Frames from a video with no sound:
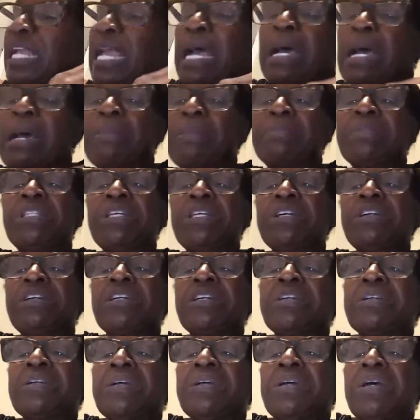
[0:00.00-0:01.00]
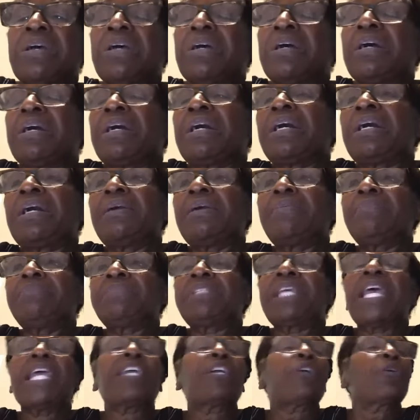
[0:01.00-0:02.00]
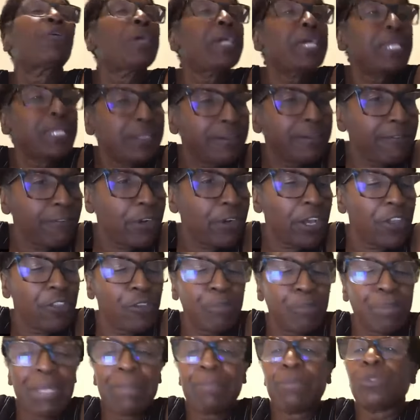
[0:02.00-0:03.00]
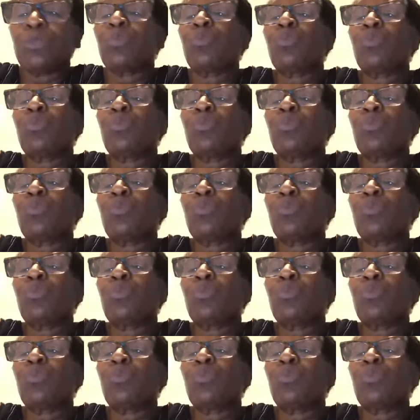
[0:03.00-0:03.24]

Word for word: um, look, um, take credit for other people's